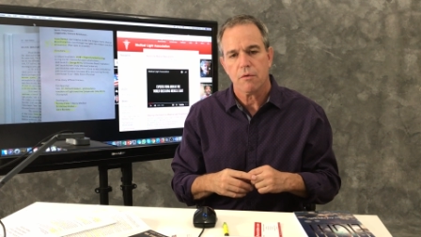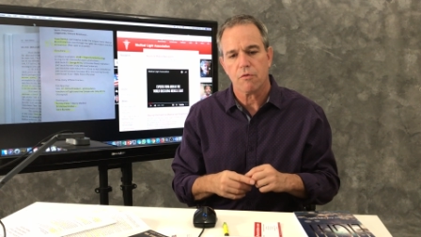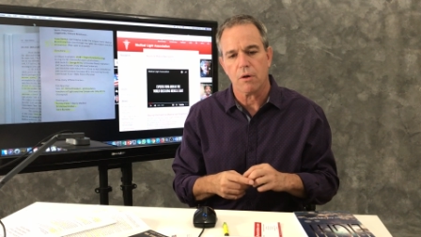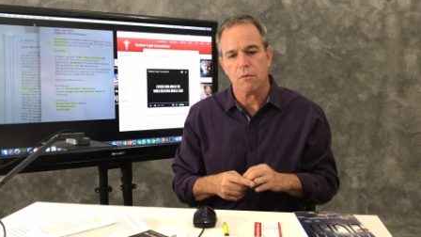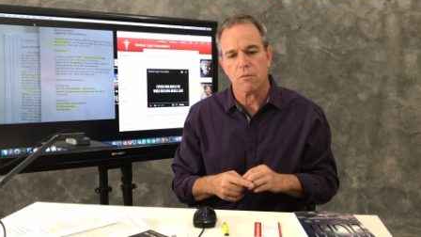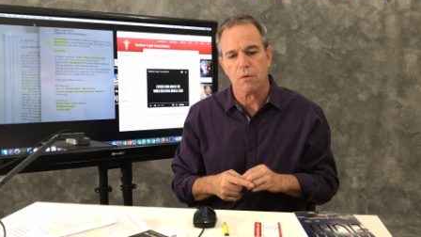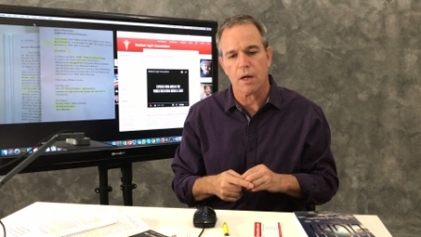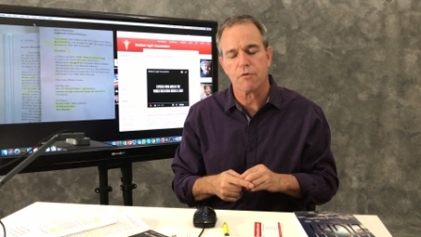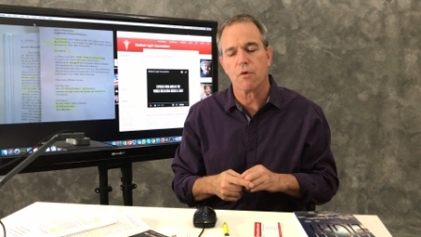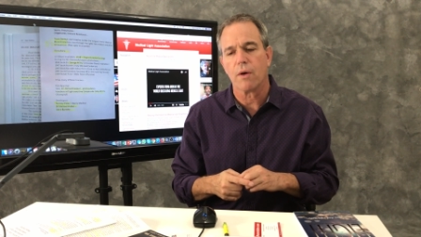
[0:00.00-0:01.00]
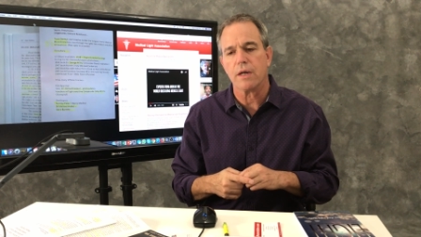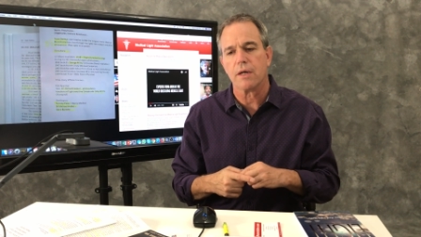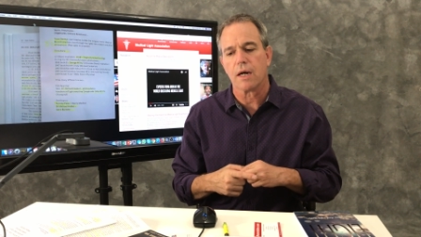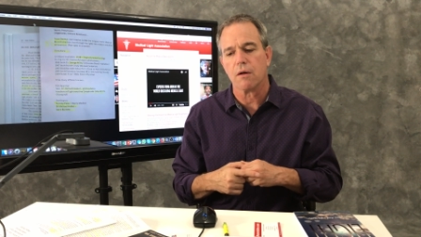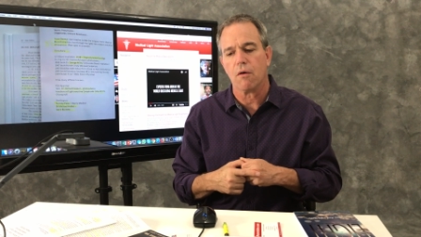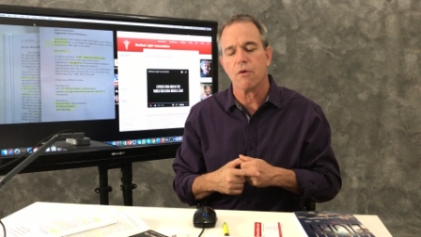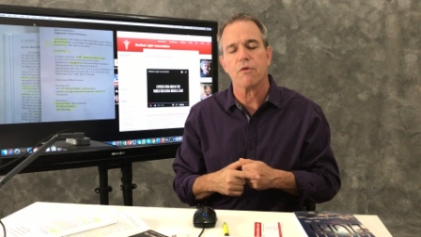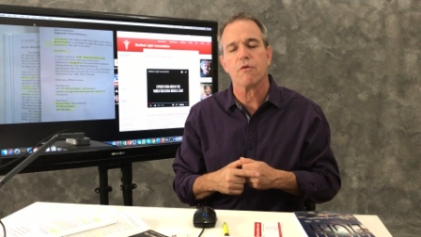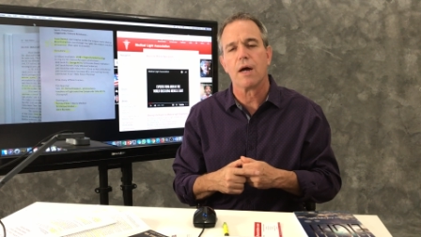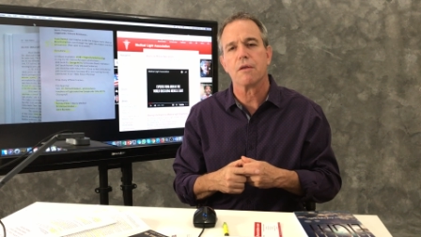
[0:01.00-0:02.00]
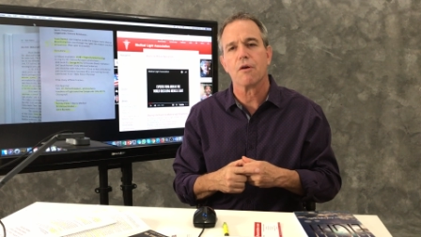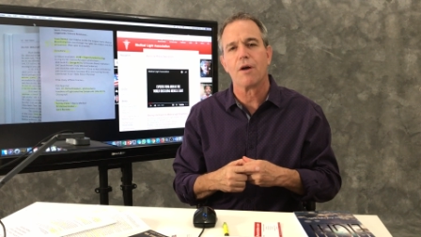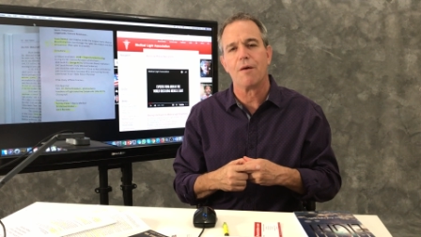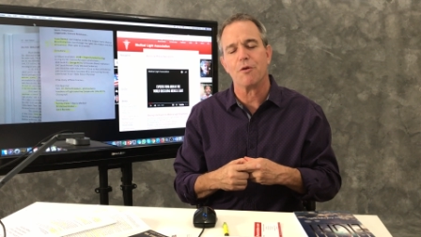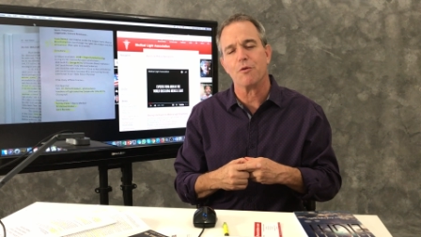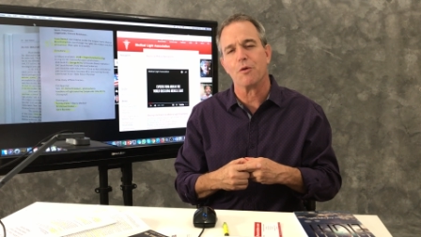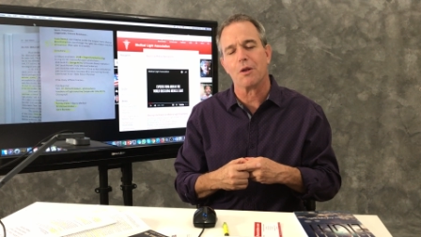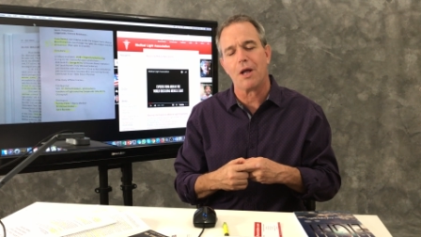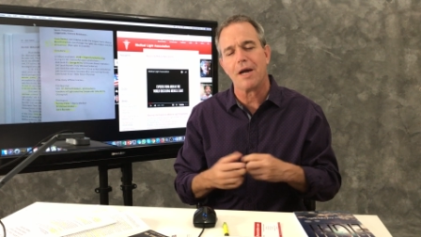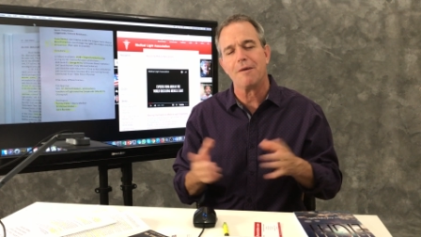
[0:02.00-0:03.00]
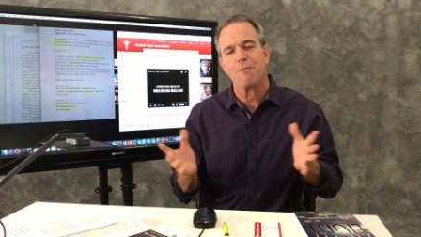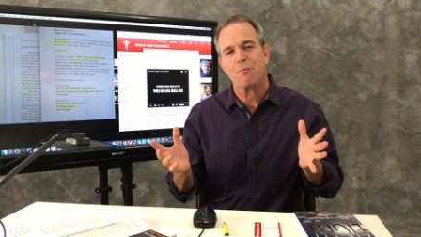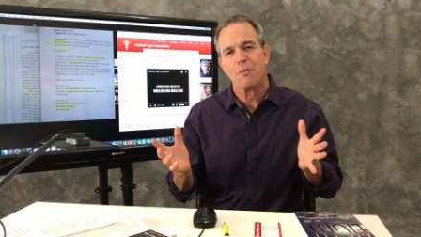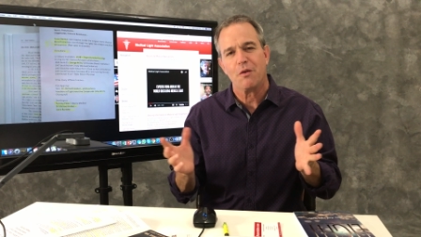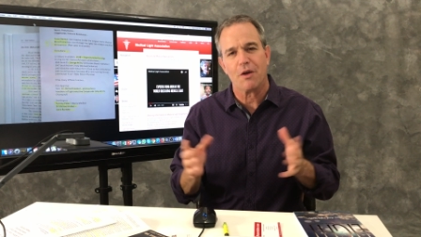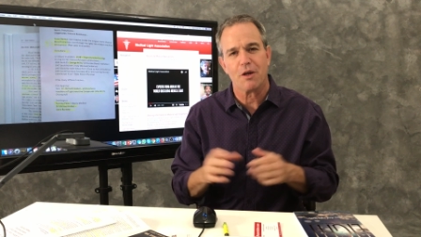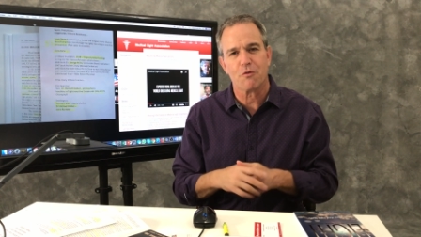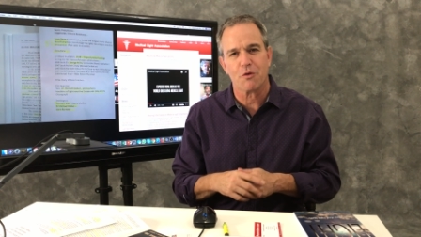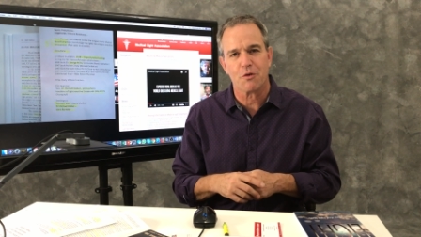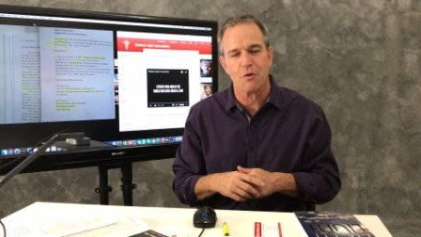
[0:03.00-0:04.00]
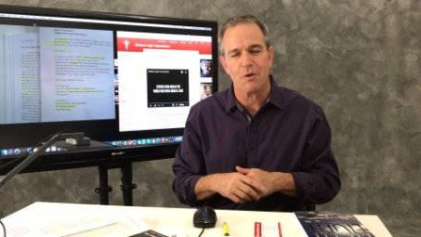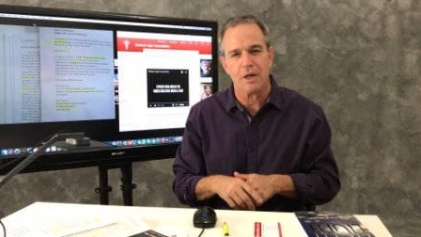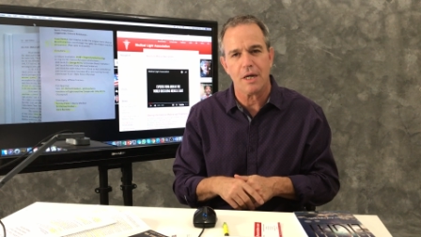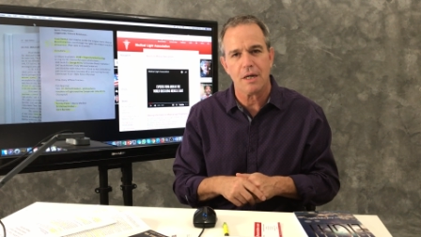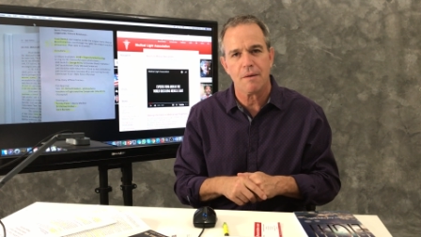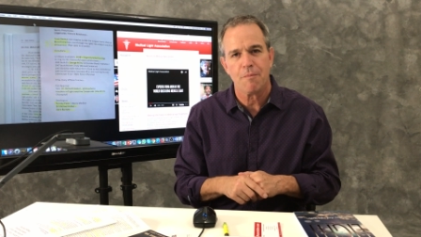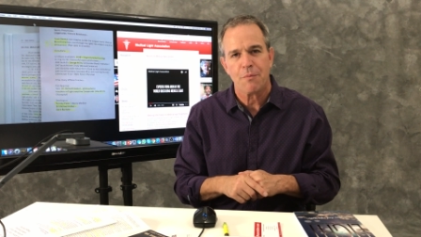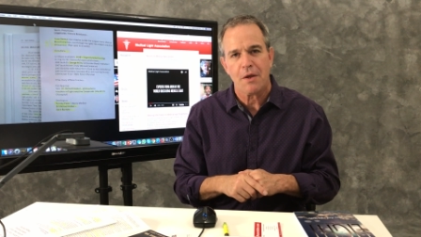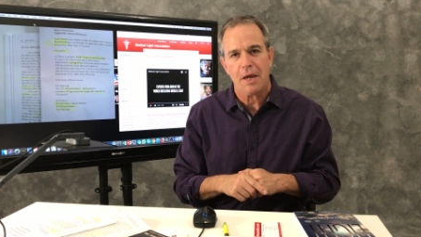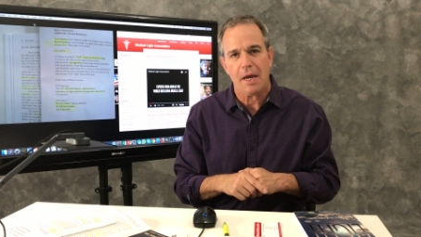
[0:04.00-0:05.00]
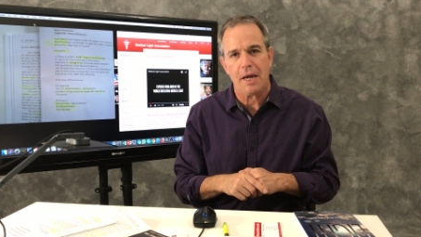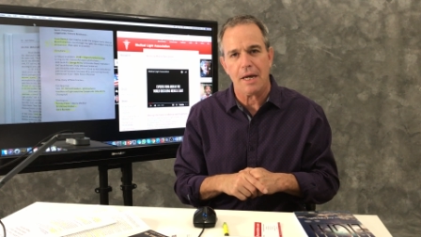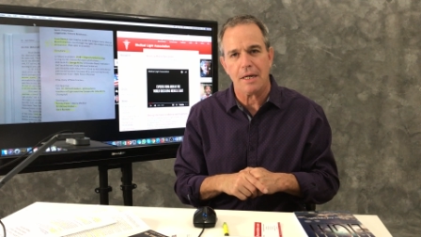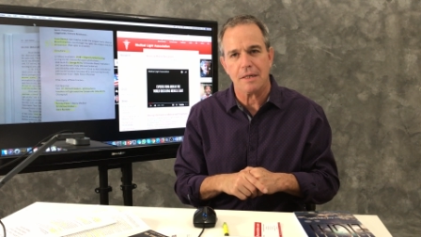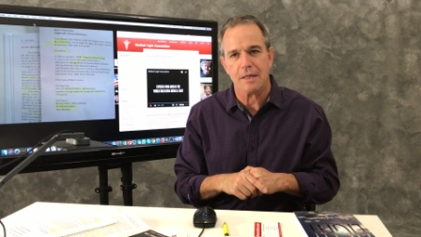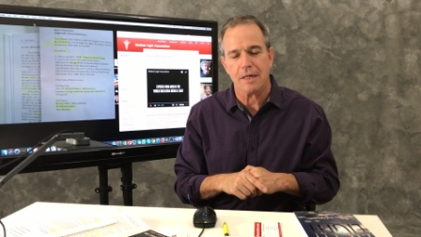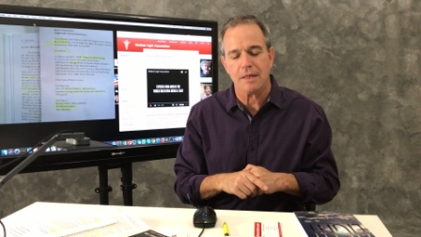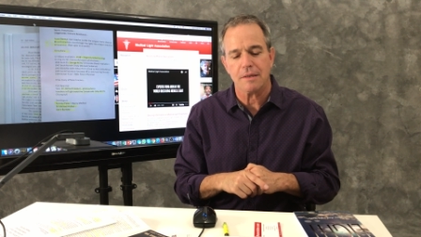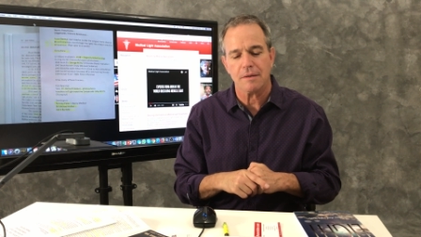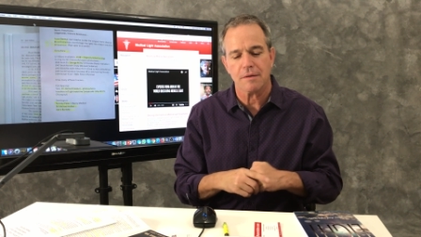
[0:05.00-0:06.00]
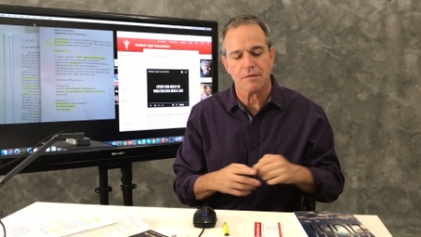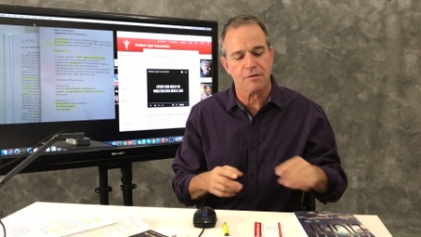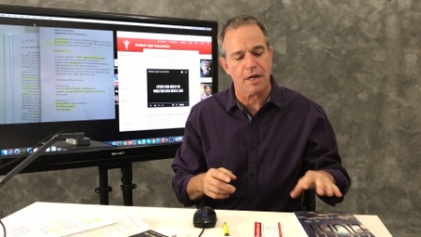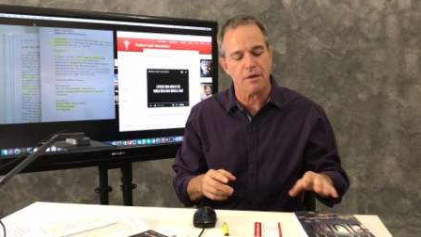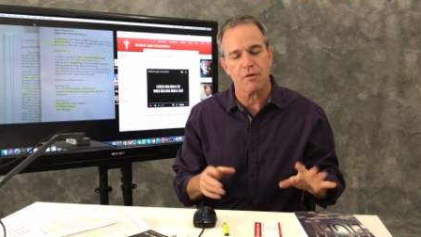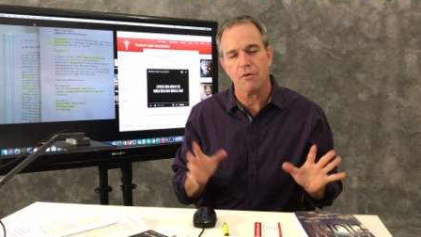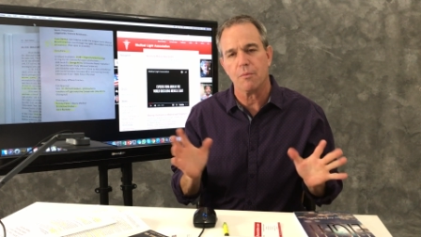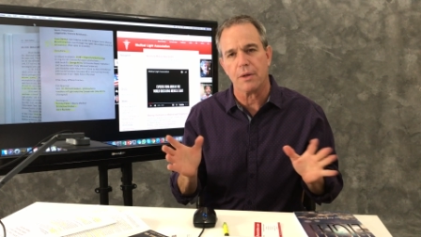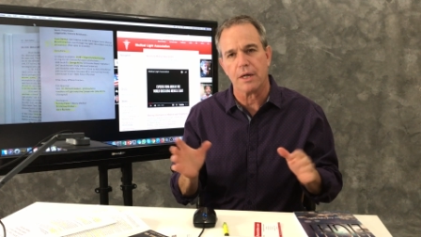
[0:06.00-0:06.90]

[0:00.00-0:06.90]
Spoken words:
So lots of great technologies out there having to do with light. Thanks for tuning in, and stay tuned